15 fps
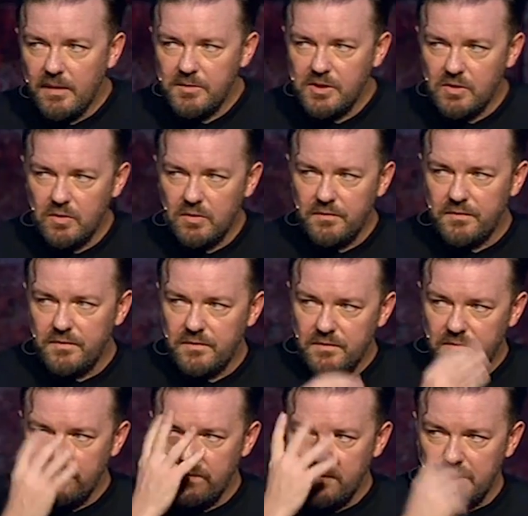I'm sort of...
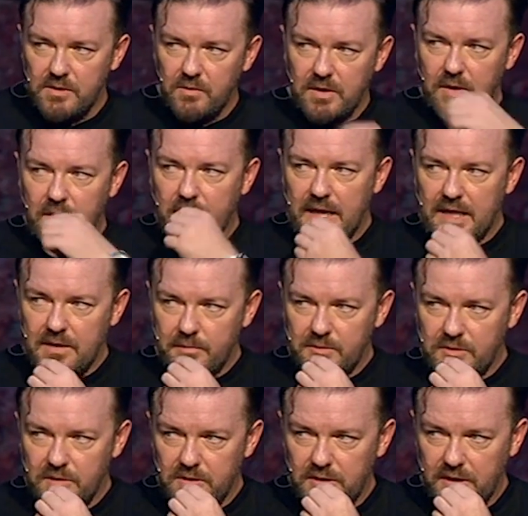It's all going ahead, and I'm
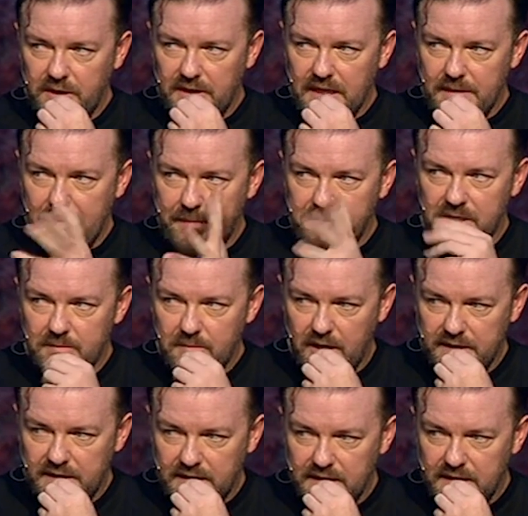sort of looking at him
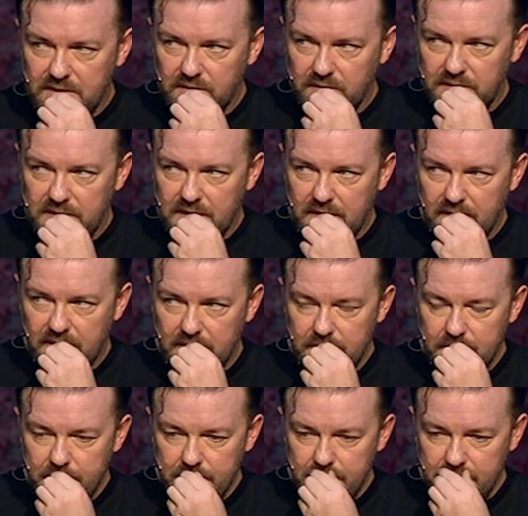absent-mindedly, sort of staring at
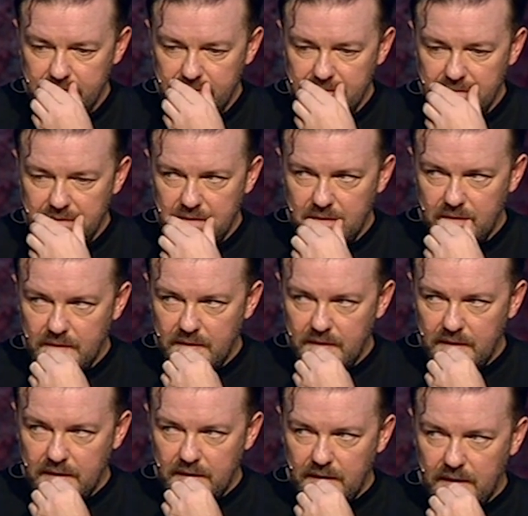him.
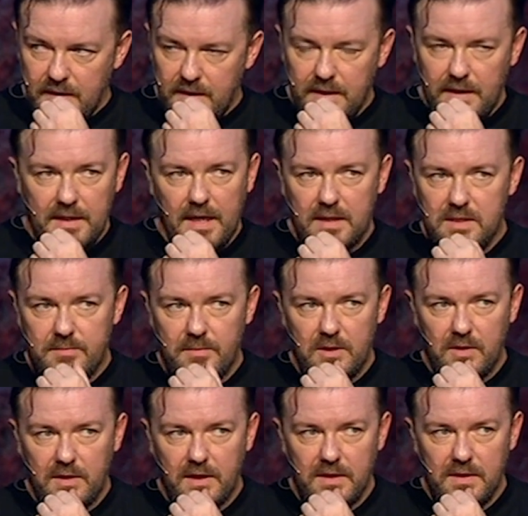And he catches me
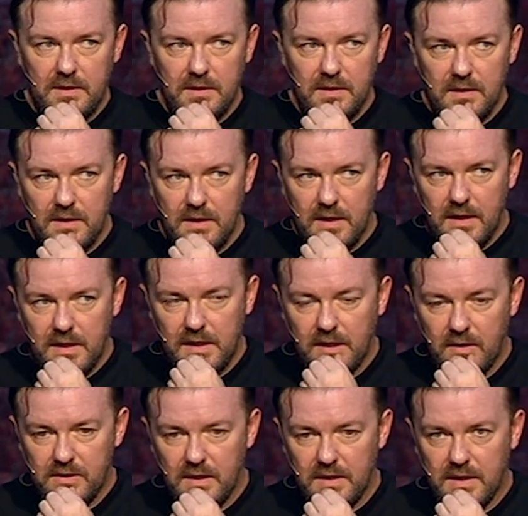looking, and he
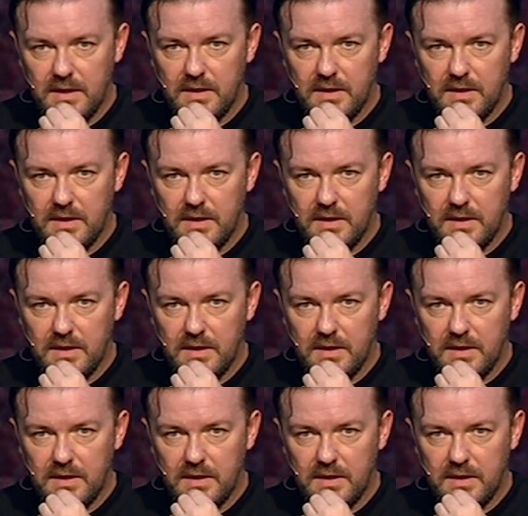goes like